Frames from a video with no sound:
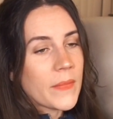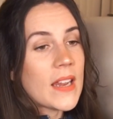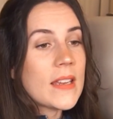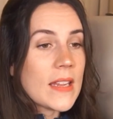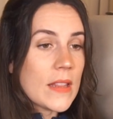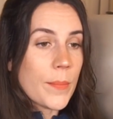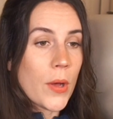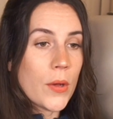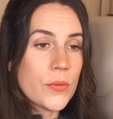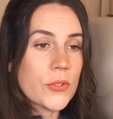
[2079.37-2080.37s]
And in the
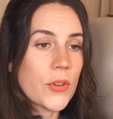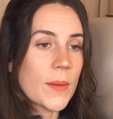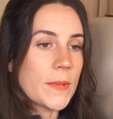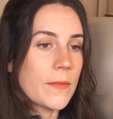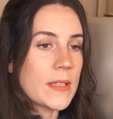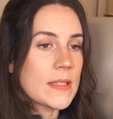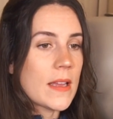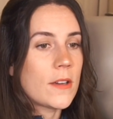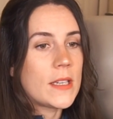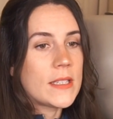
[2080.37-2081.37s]
postscript of his
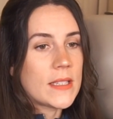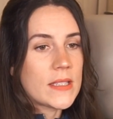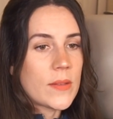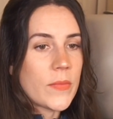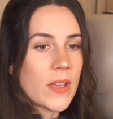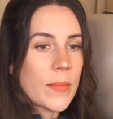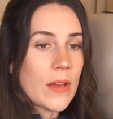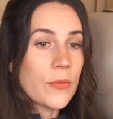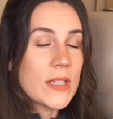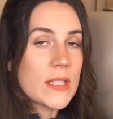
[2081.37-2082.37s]
letter, he says something
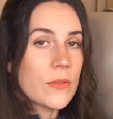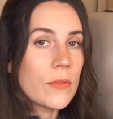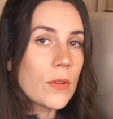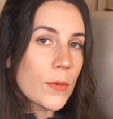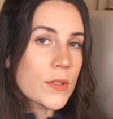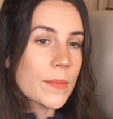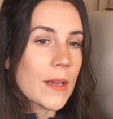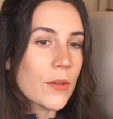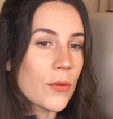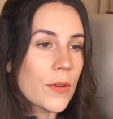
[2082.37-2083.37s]
about recent rumors
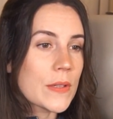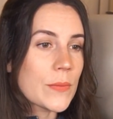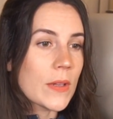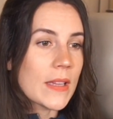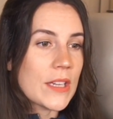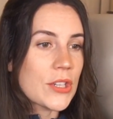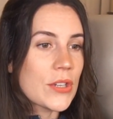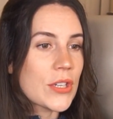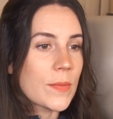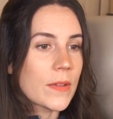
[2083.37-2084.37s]
about Coral's
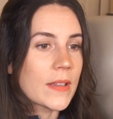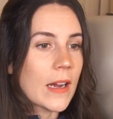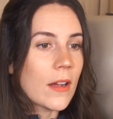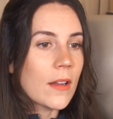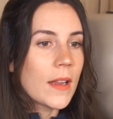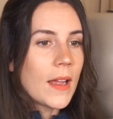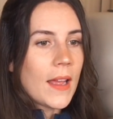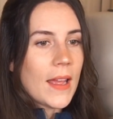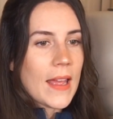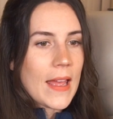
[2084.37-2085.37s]
relationship with Geralt
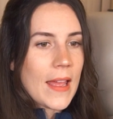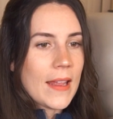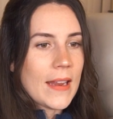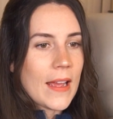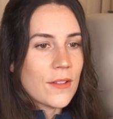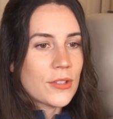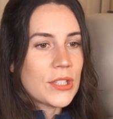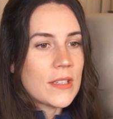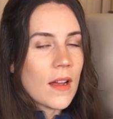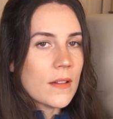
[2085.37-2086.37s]
and how
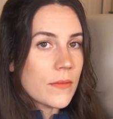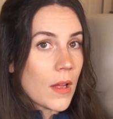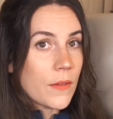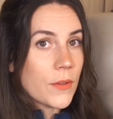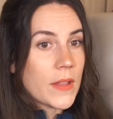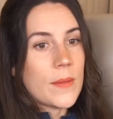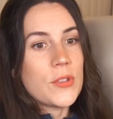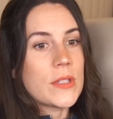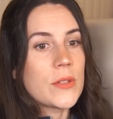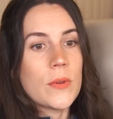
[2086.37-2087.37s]
she got involved with him
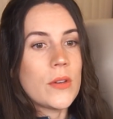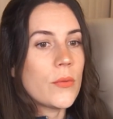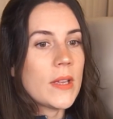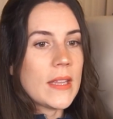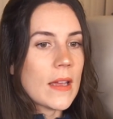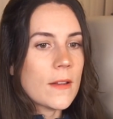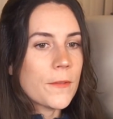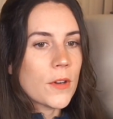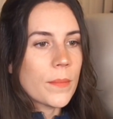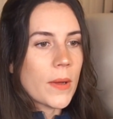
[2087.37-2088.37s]
just to annoy
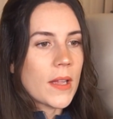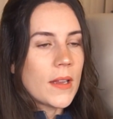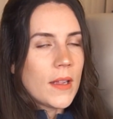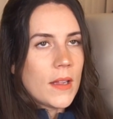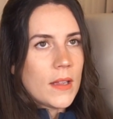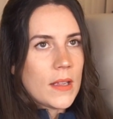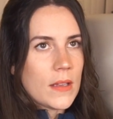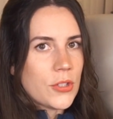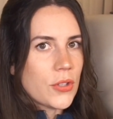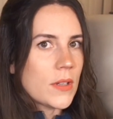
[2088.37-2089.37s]
Yennefer, but
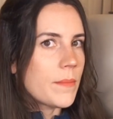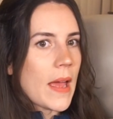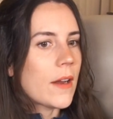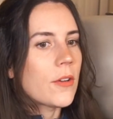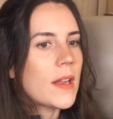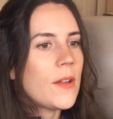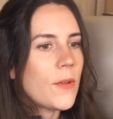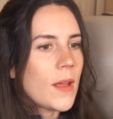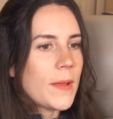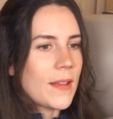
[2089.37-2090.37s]
it shouldn't matter
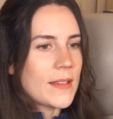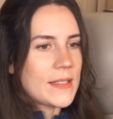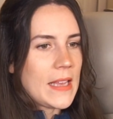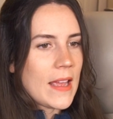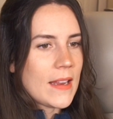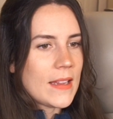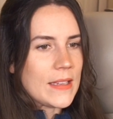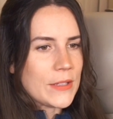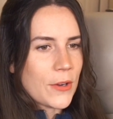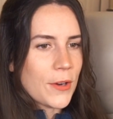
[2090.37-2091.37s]
anyway because Yen
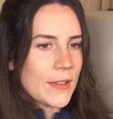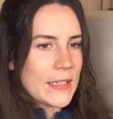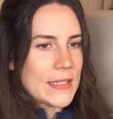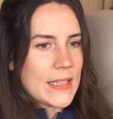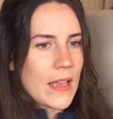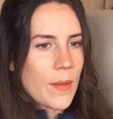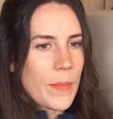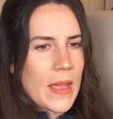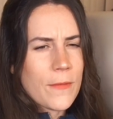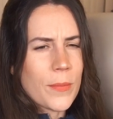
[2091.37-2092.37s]
is currently seeing a
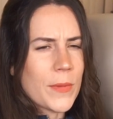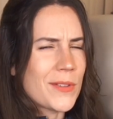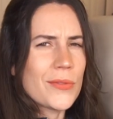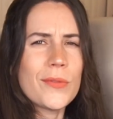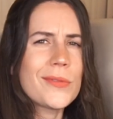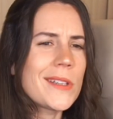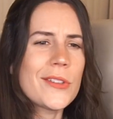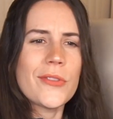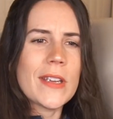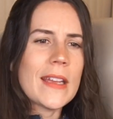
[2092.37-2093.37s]
man from the
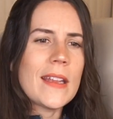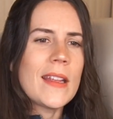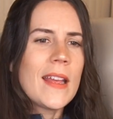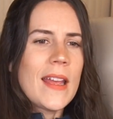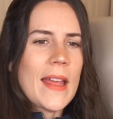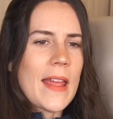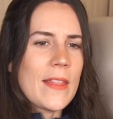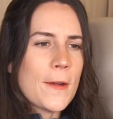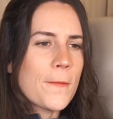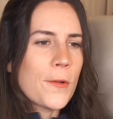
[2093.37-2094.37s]
jewelry trade
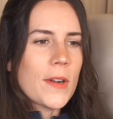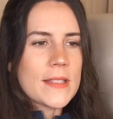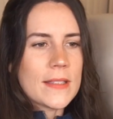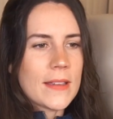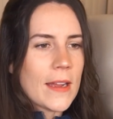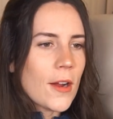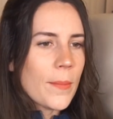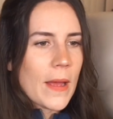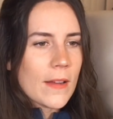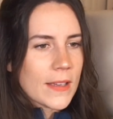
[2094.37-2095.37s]
and therefore doesn't care
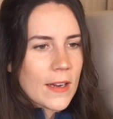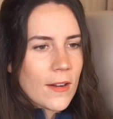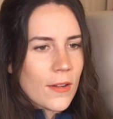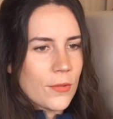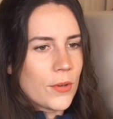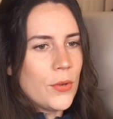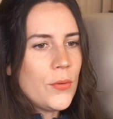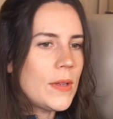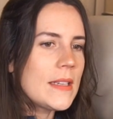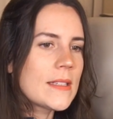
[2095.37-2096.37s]
about Geralt or
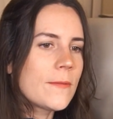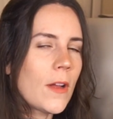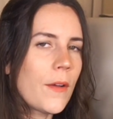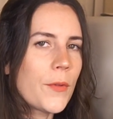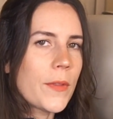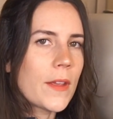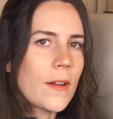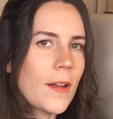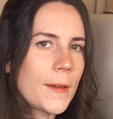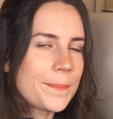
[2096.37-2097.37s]
who he's involved with at
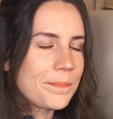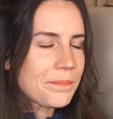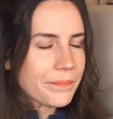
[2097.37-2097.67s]
all.